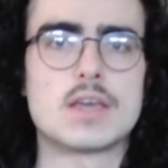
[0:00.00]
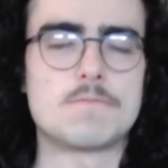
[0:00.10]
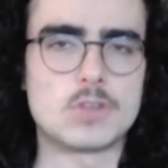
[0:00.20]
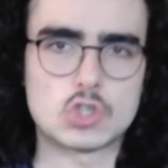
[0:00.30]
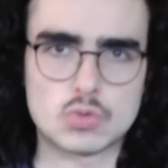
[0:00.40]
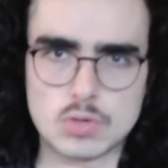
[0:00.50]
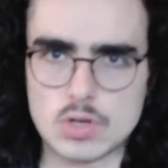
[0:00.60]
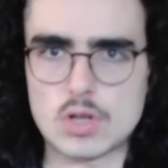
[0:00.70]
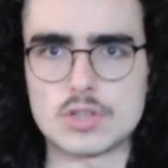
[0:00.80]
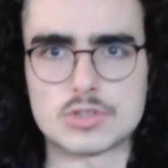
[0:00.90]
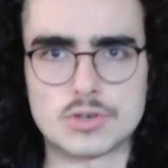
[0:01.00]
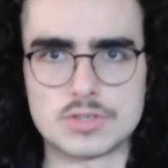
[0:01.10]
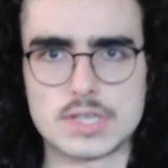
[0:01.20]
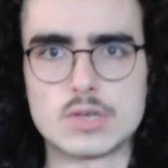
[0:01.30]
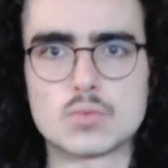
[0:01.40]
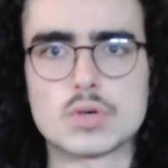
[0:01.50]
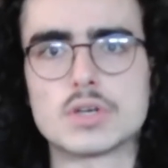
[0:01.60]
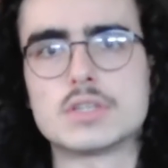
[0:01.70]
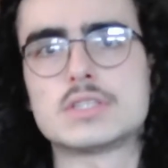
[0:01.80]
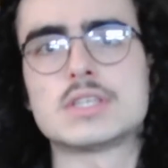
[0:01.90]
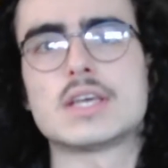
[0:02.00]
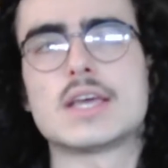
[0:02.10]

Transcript: vitriol turned inwards,